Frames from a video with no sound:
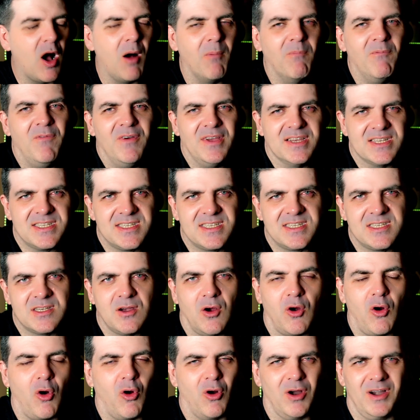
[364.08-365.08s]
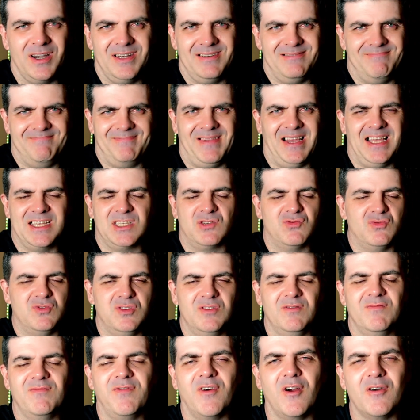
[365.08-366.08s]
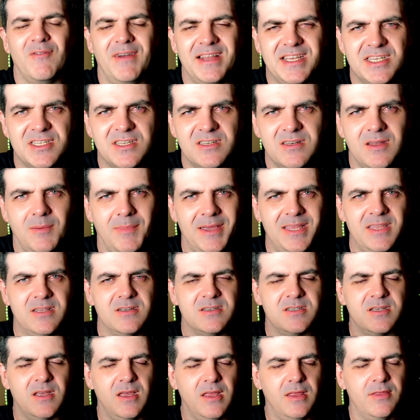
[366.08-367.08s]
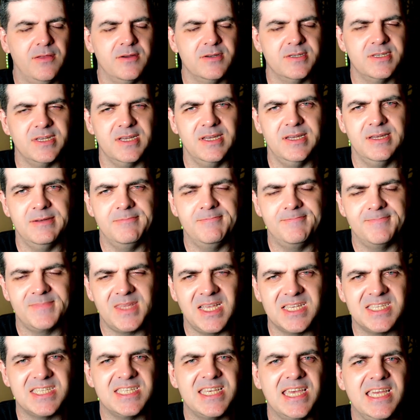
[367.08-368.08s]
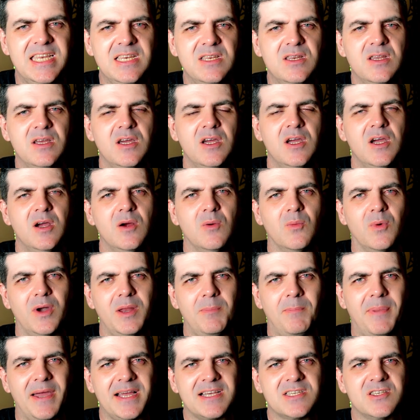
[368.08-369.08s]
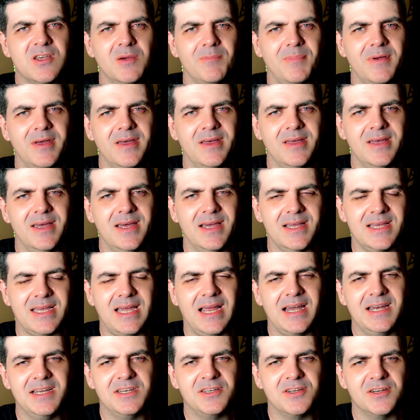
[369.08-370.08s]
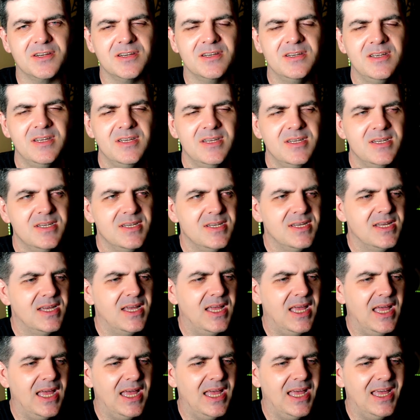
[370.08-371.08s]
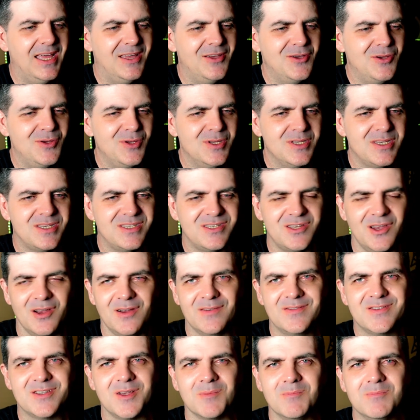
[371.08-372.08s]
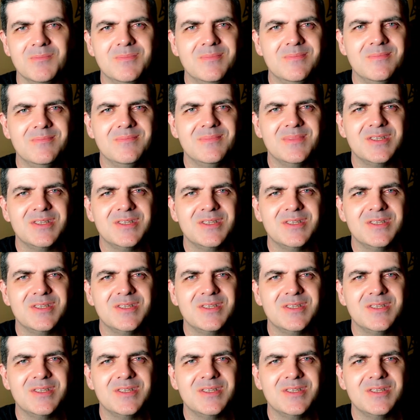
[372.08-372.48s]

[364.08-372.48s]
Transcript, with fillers: obvious or as far reaching. I mean, there's a, there's a, a scene where he picks up a, a character uh, who has served some